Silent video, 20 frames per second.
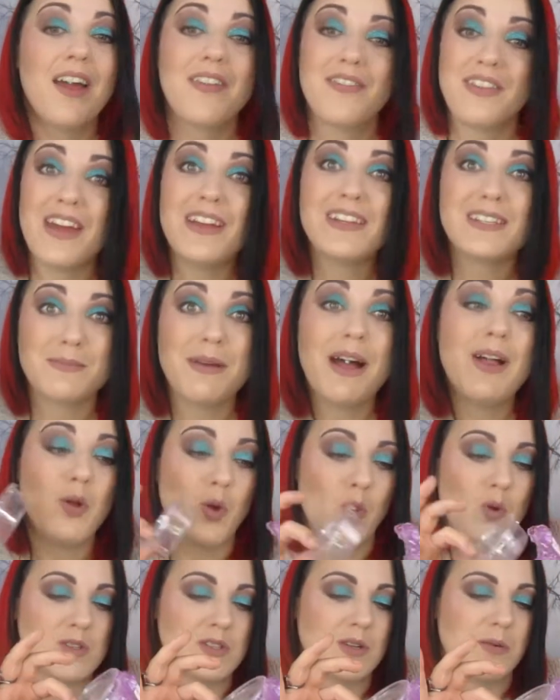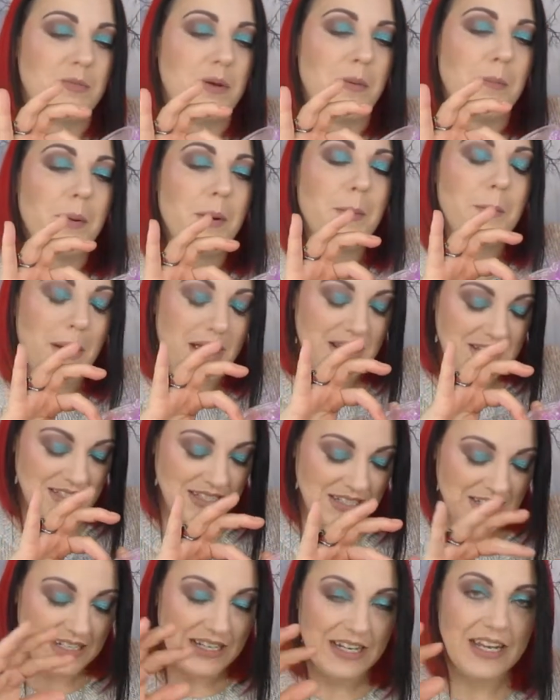They smell awesome. But
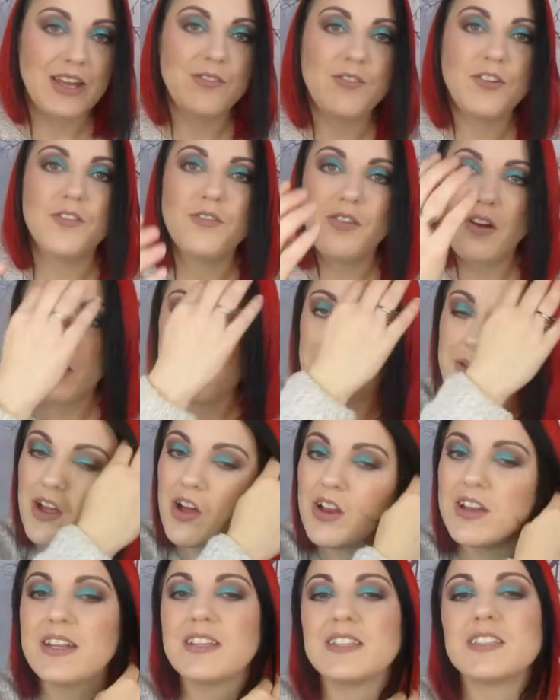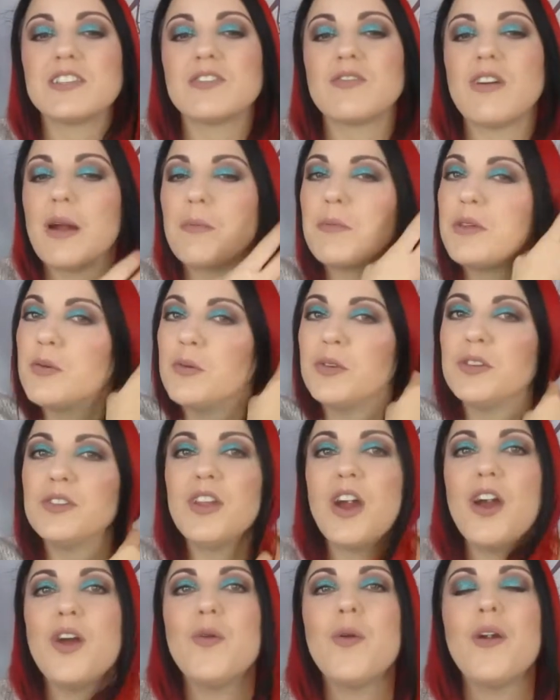basically, if you follow me on Instagram, you will
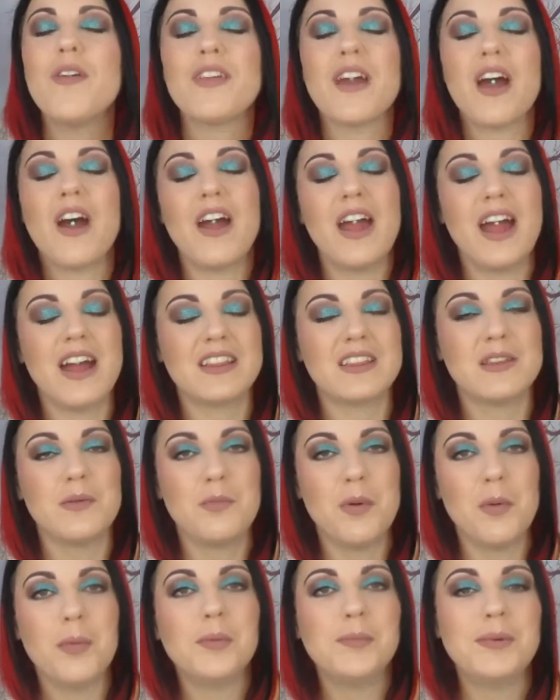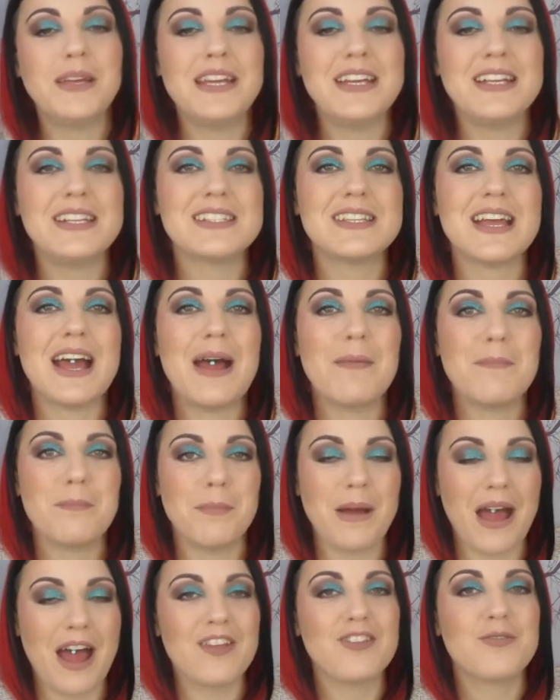know that I had the Bubblebees
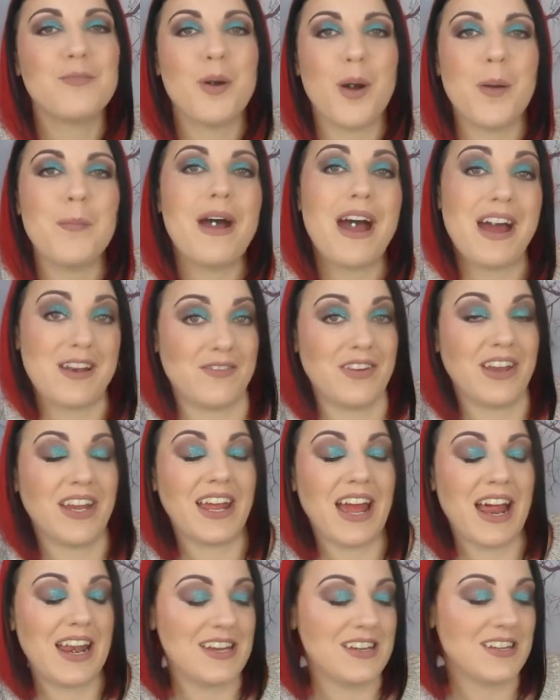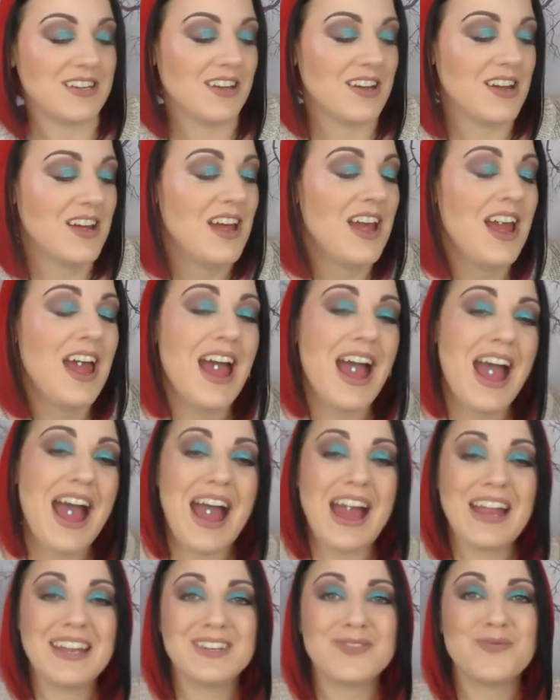Bath Bomb Advent Calendar.
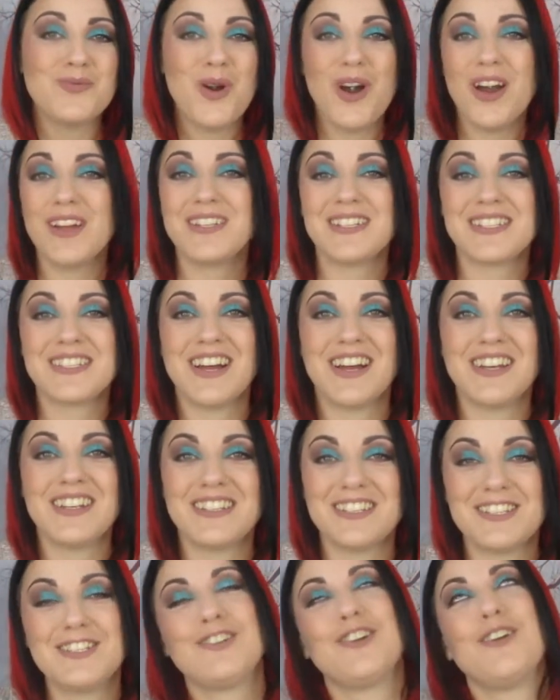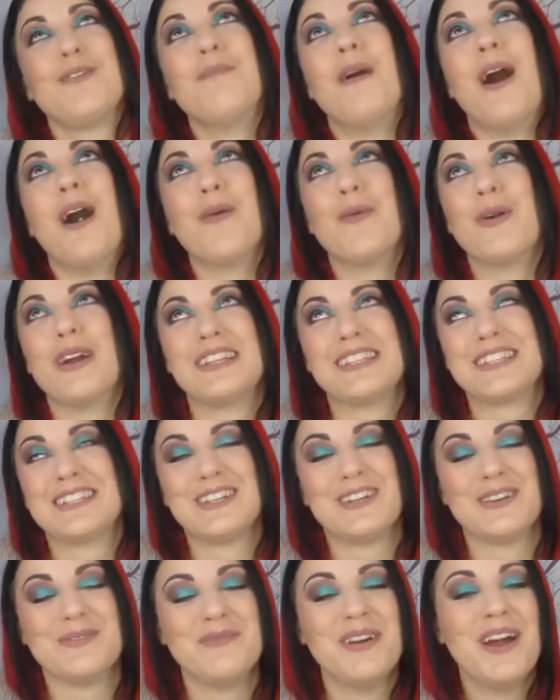And what I decided to do in my
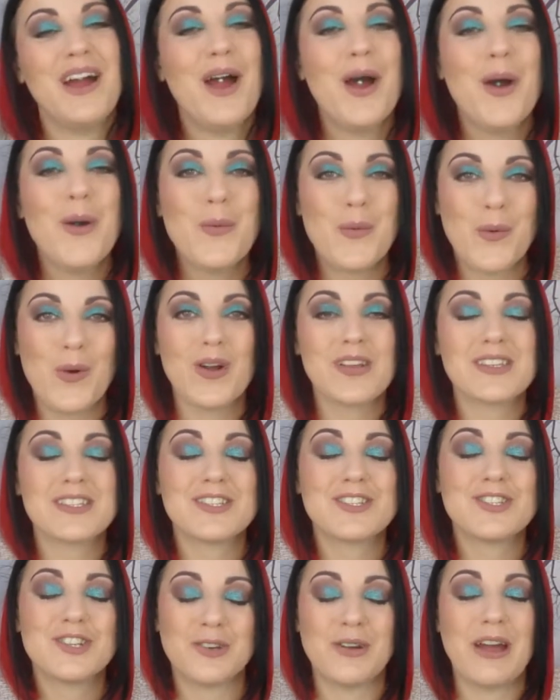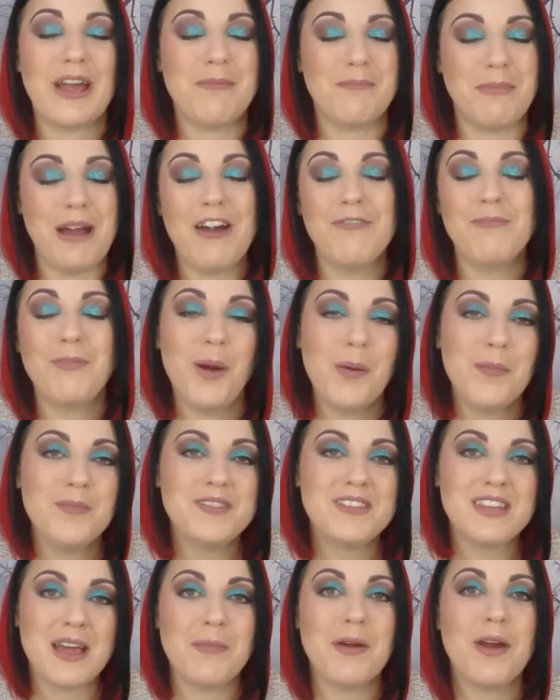wisdom was do a bath bomb
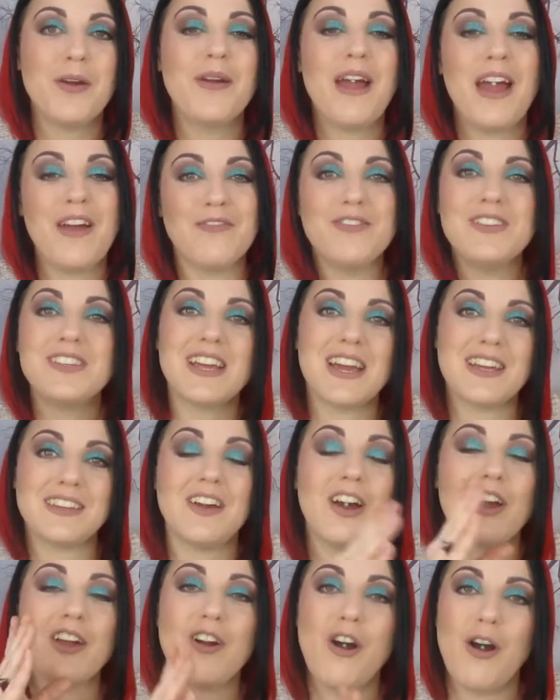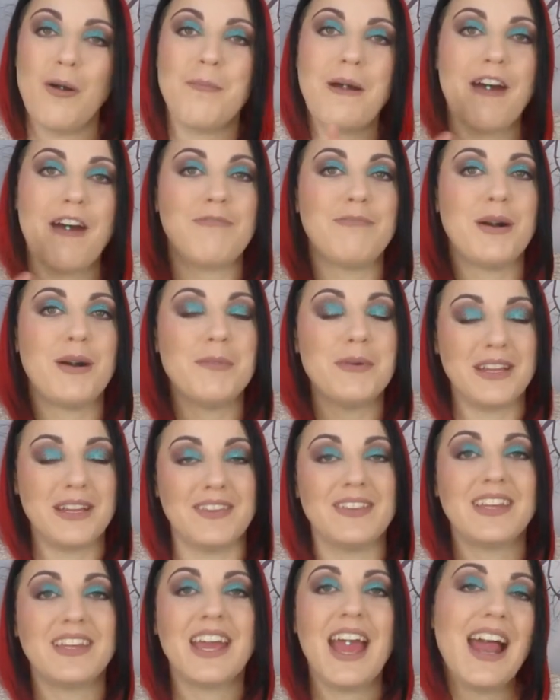demo every day that I got a bath bomb
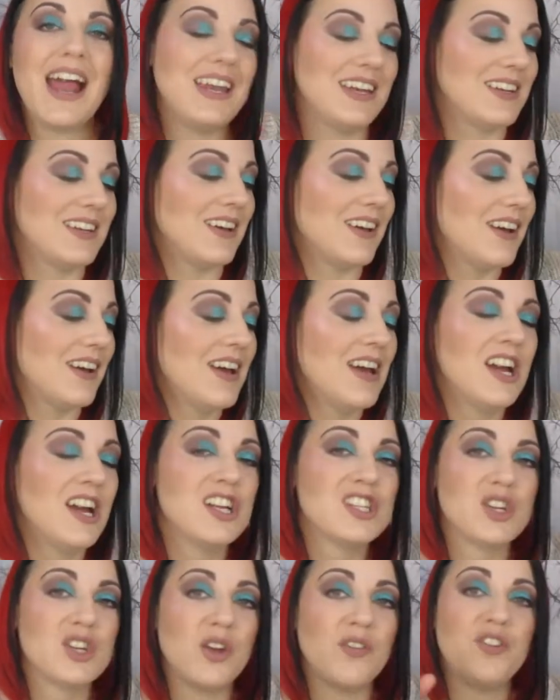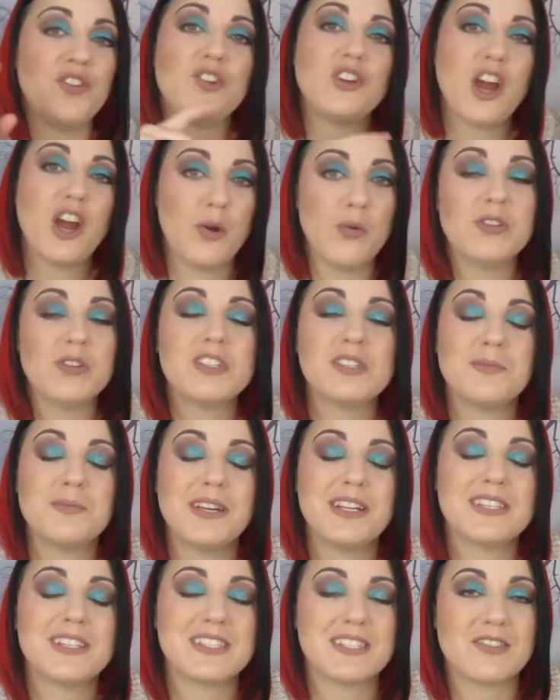in the calendar. So if you go onto my
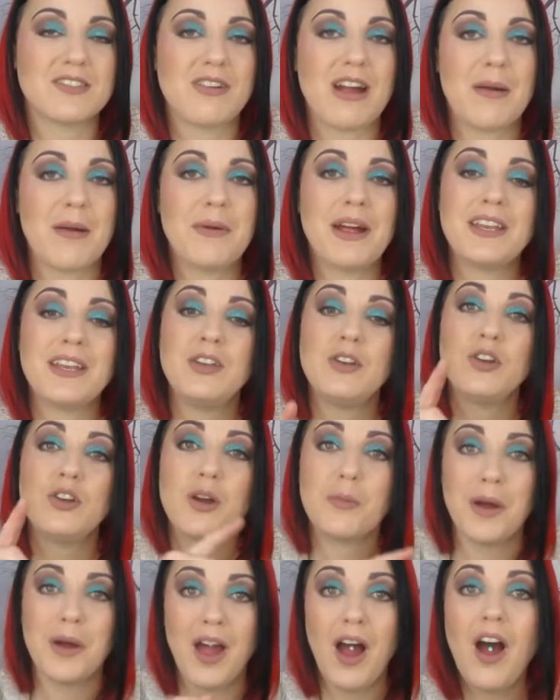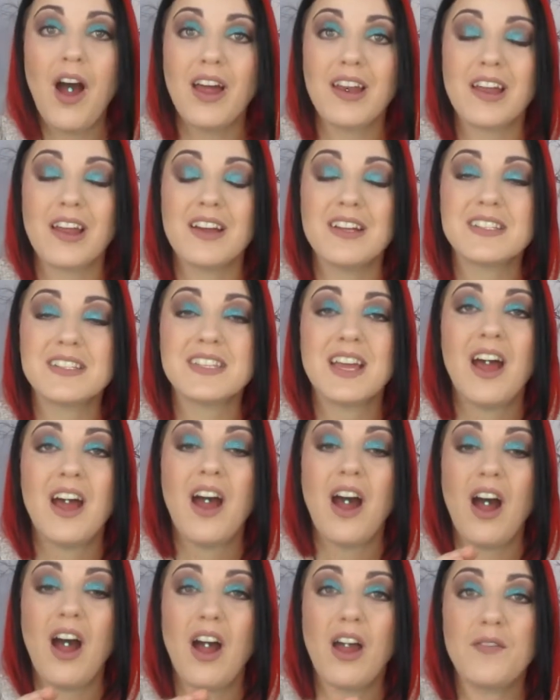Instagram and you look at my highlights,
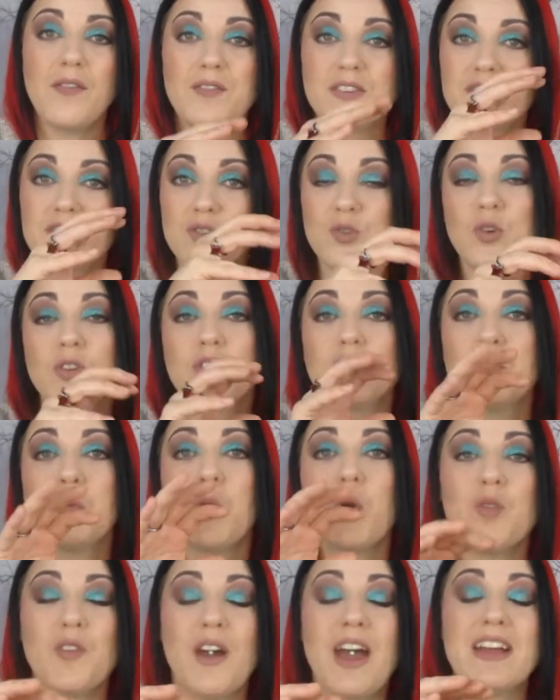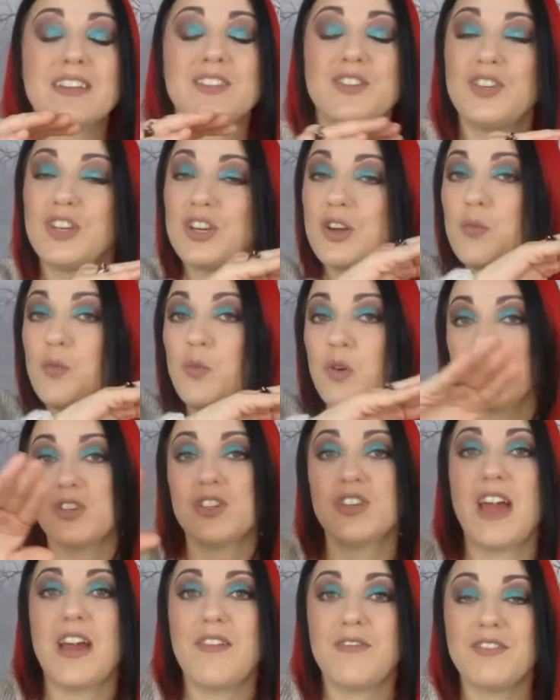I've stored them all there, so you can
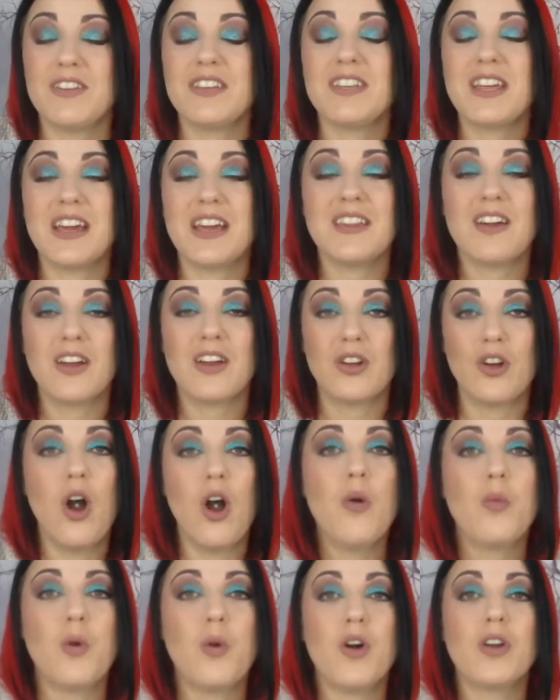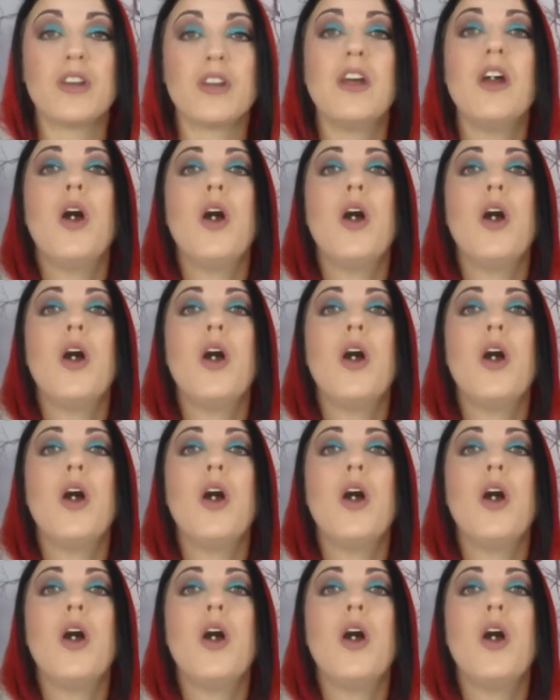watch every day that I got one,